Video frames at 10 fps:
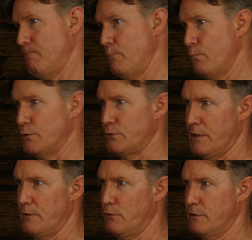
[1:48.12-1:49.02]
which would
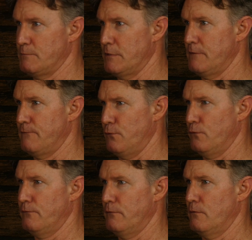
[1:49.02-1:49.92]
otherwise be fuel
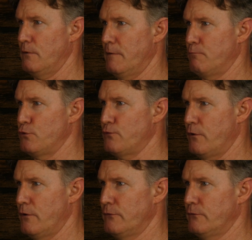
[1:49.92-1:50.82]
for
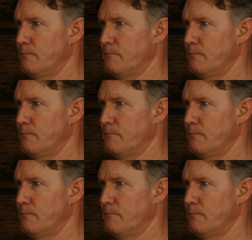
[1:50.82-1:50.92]
bushfires.